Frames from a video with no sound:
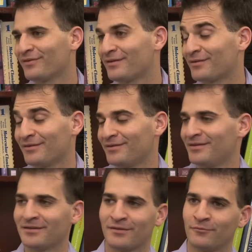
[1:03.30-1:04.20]
It's,
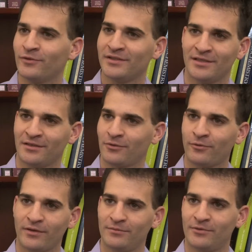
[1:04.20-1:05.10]
it's an really an
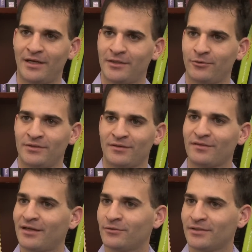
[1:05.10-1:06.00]
incredible honor, and it's
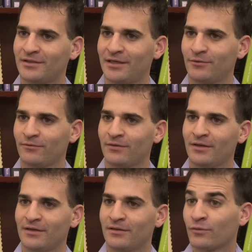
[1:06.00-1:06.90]
not only an honor,
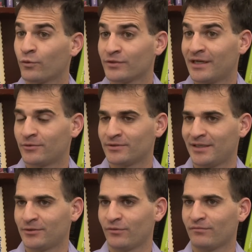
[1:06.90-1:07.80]
this award not only
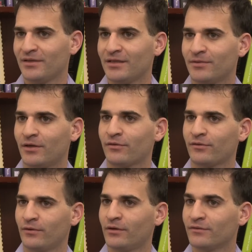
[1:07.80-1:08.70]
honors me, but
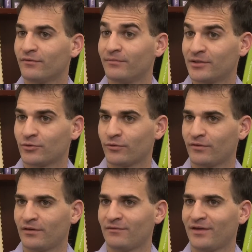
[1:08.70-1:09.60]
also all of the mentors
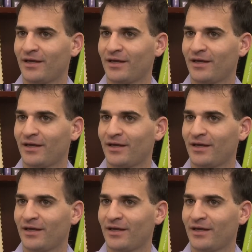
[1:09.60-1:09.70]
that I've